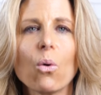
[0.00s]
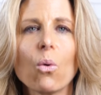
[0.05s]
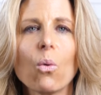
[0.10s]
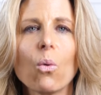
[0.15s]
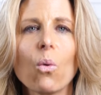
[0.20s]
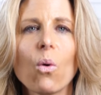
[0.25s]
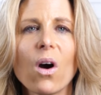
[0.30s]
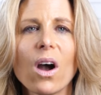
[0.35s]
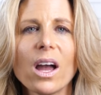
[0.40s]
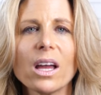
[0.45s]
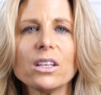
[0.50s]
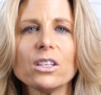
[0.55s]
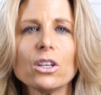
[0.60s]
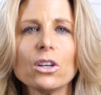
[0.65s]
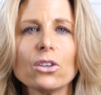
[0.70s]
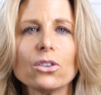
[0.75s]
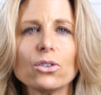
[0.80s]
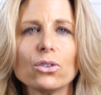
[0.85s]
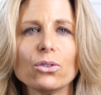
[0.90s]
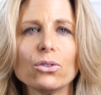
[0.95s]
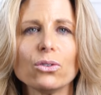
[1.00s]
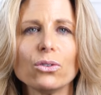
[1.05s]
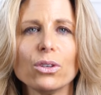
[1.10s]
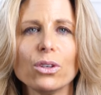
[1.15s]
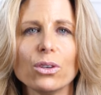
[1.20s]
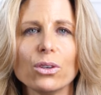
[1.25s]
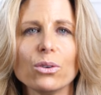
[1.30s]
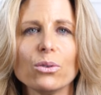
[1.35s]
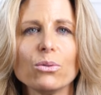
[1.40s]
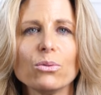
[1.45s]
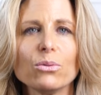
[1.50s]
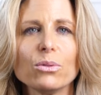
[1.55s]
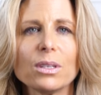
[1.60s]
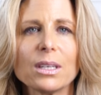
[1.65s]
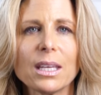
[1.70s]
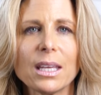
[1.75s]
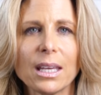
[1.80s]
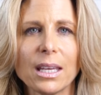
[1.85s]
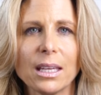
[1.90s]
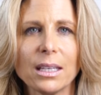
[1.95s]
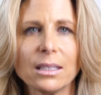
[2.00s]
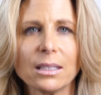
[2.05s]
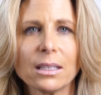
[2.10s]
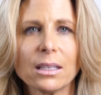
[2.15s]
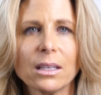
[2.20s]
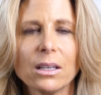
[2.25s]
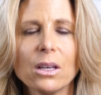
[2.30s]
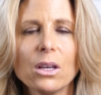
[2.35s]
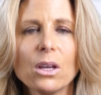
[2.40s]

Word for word: what do you need?